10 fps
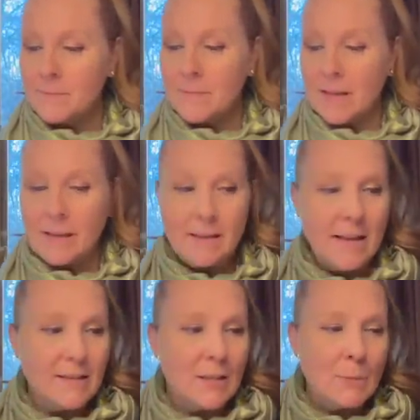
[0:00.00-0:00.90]
like
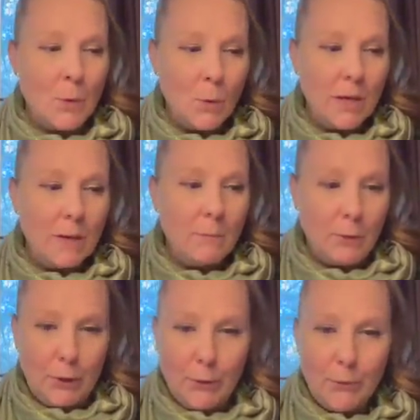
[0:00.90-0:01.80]
that smoky
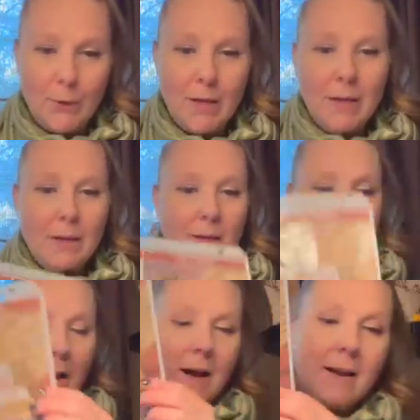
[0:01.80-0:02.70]
blue
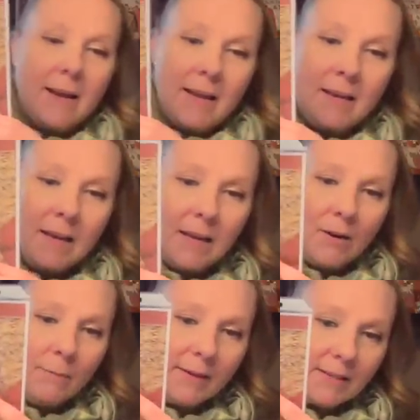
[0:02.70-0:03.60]
in
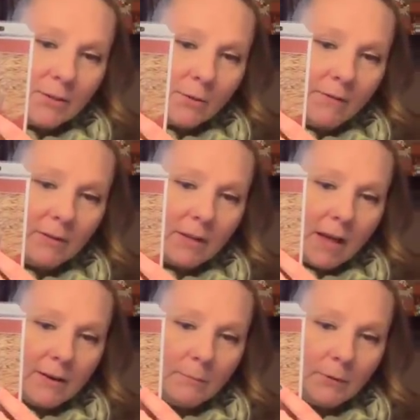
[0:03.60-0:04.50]
here because I do have a
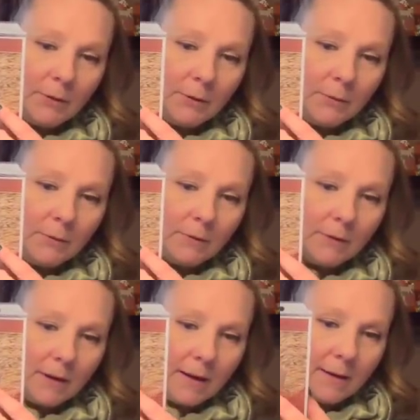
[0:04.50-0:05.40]
lot of blue.
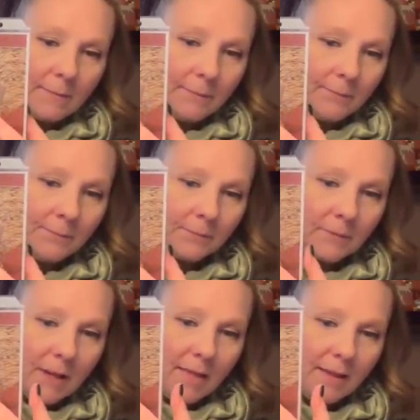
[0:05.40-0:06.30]

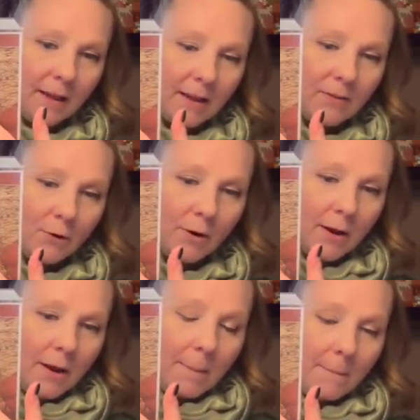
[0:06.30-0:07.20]
I think I either
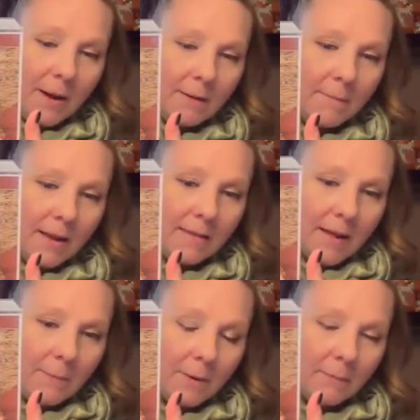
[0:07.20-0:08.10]
might make
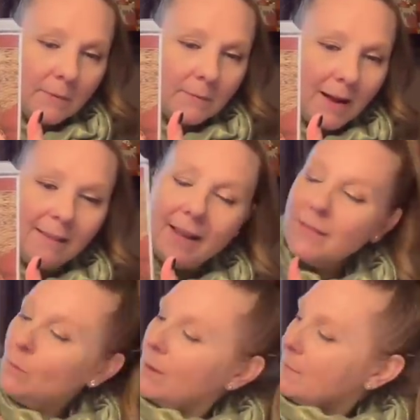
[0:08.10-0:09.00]
that I like
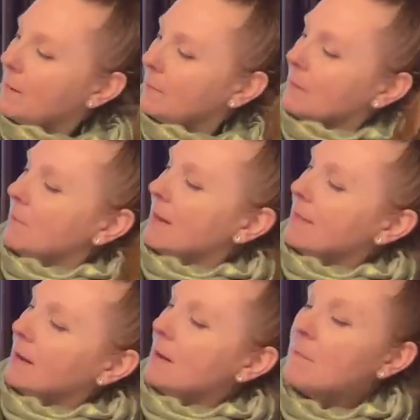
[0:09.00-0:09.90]
the white pumpkin, but I
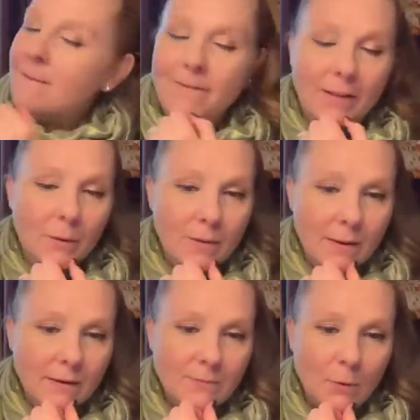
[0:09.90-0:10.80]
think I might fill it with
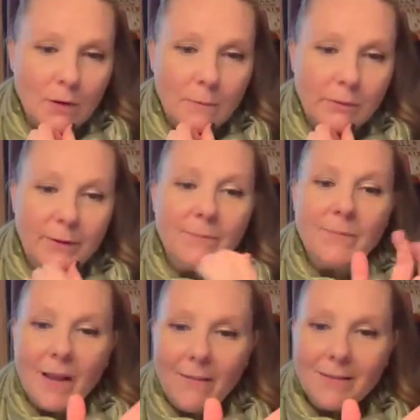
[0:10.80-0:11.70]
that smoky blue.
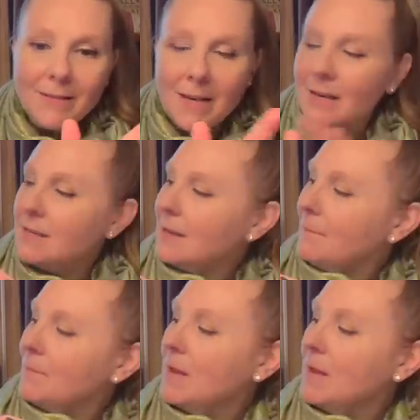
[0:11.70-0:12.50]
I haven't decided yet,